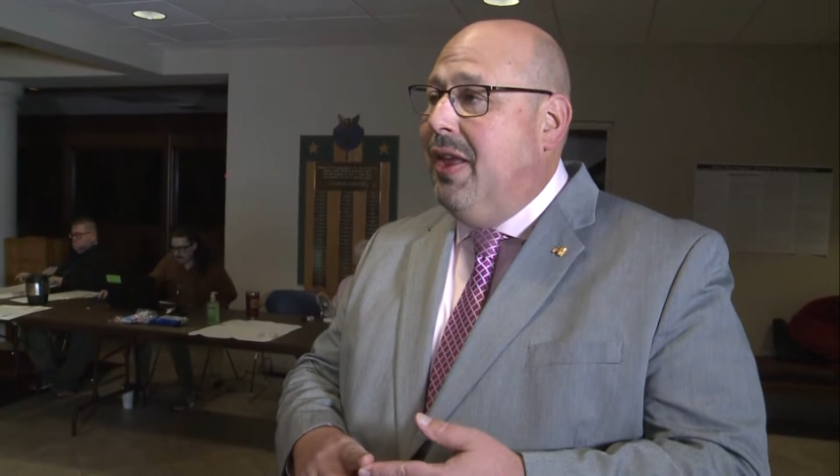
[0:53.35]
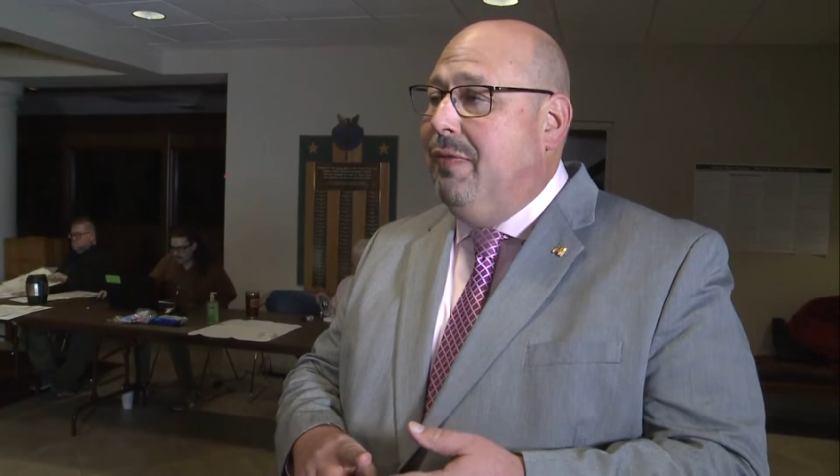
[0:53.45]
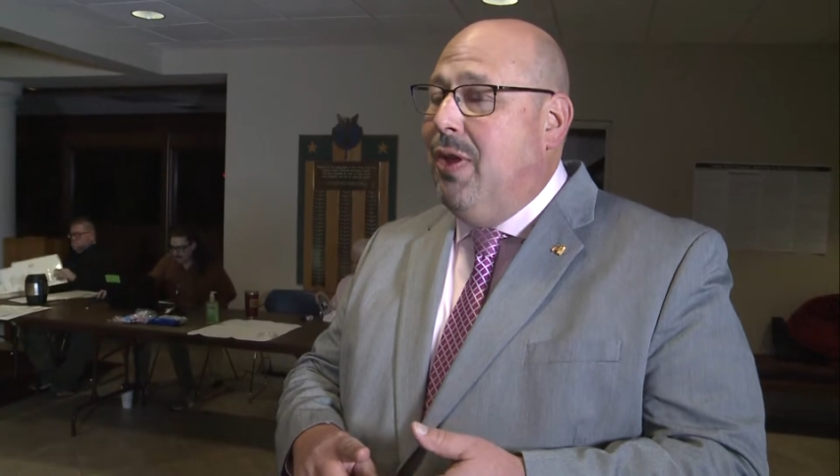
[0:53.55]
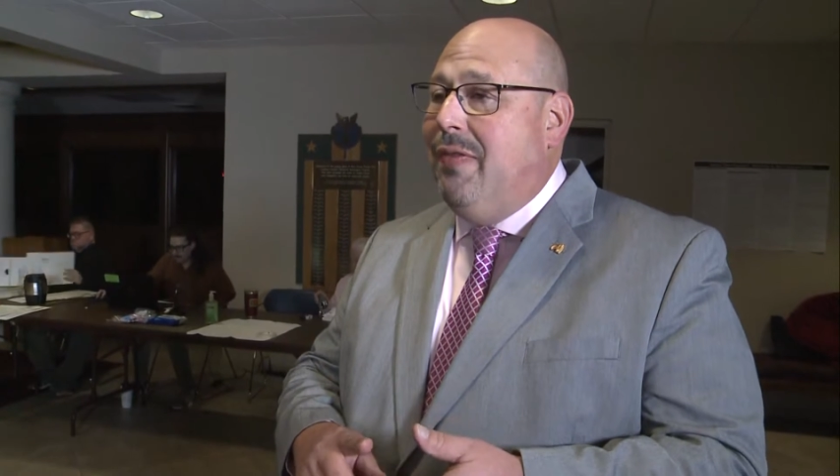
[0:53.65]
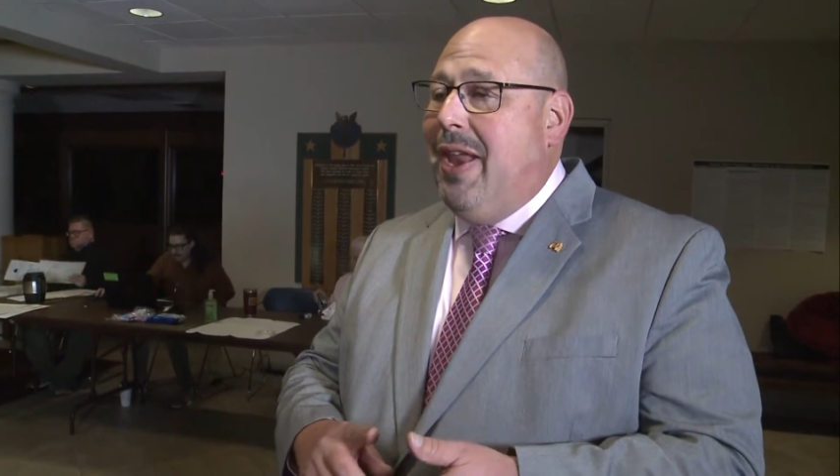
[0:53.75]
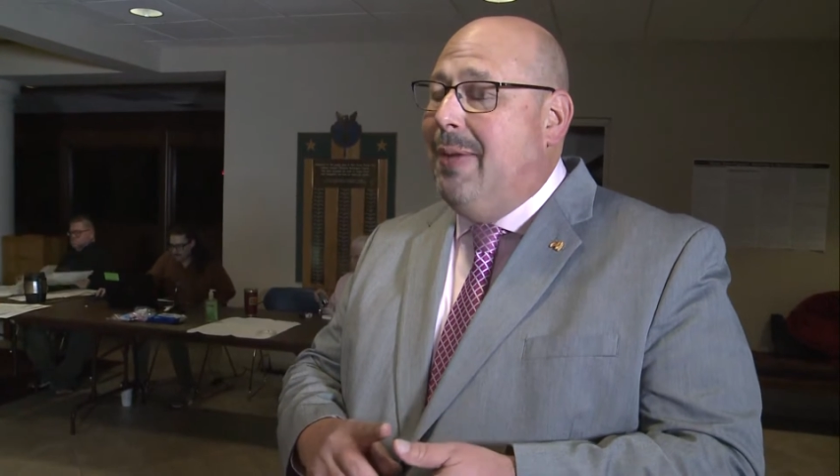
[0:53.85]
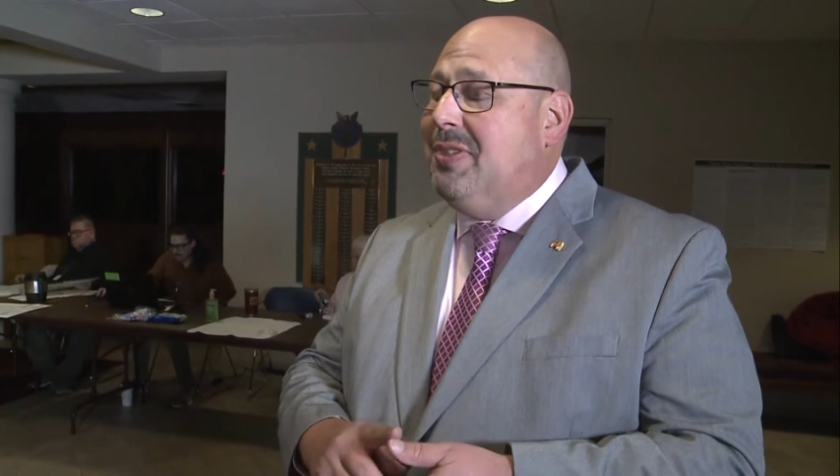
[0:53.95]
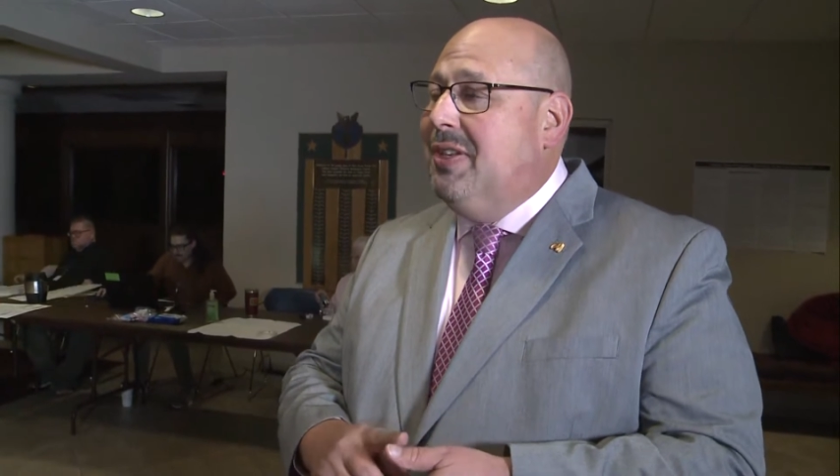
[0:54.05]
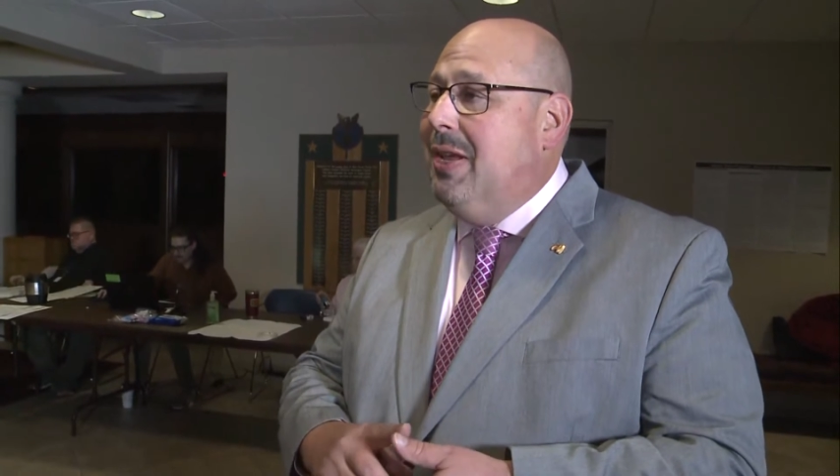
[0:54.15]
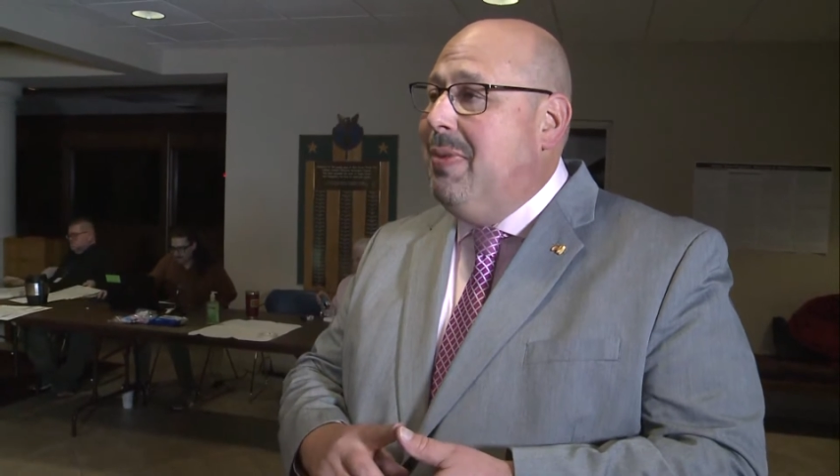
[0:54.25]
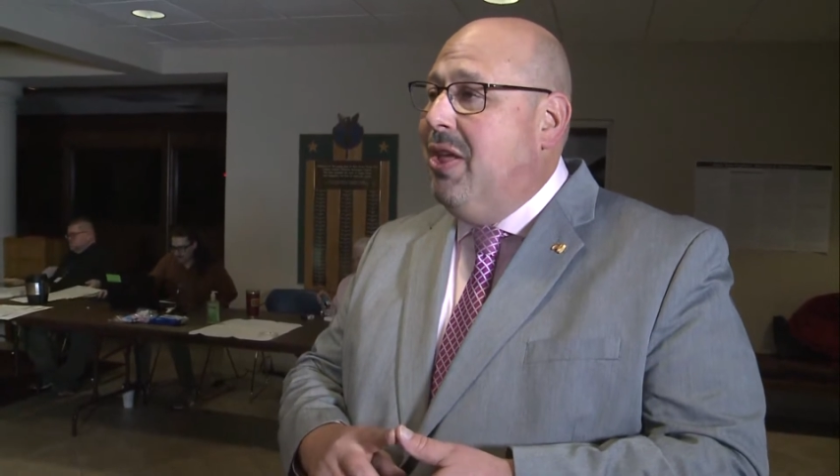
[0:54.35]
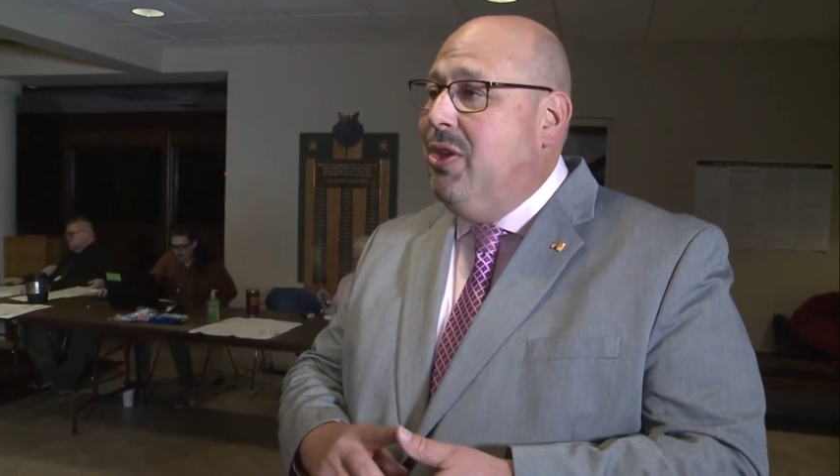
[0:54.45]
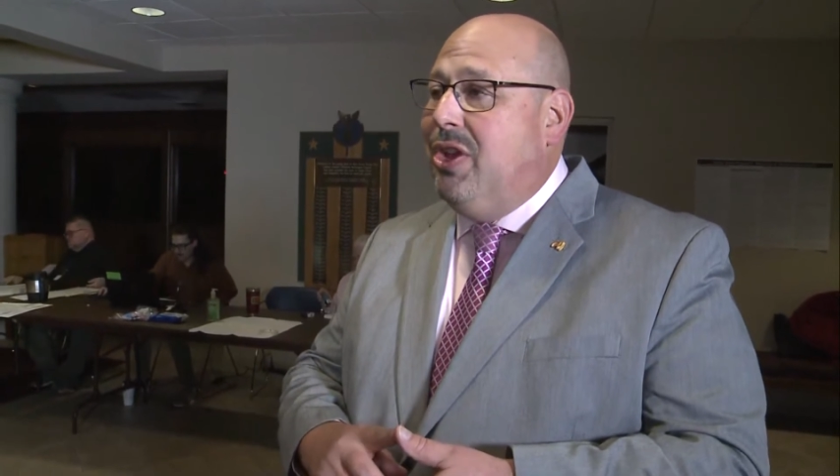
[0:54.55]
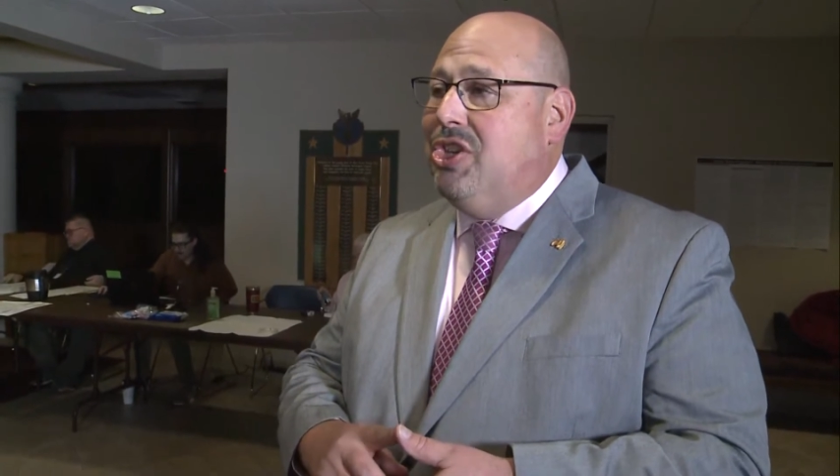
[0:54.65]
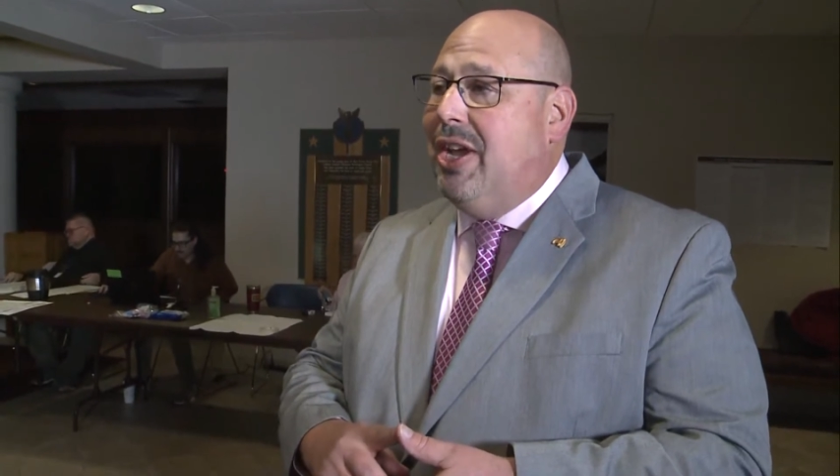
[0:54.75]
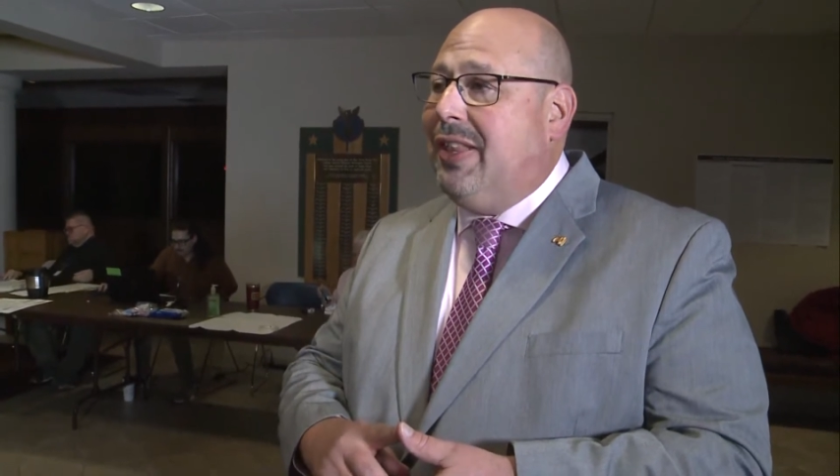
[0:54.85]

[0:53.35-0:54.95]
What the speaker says: If you have an absentee ballot, you can check